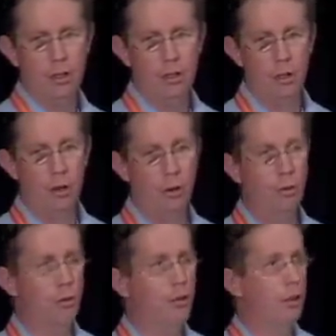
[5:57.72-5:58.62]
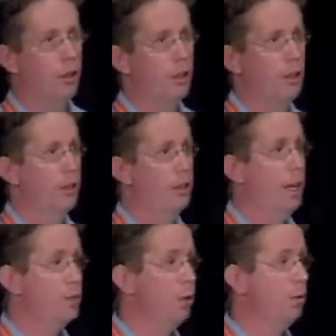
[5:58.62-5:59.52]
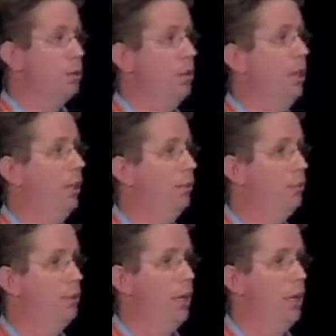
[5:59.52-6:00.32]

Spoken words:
So that's what we're seeing from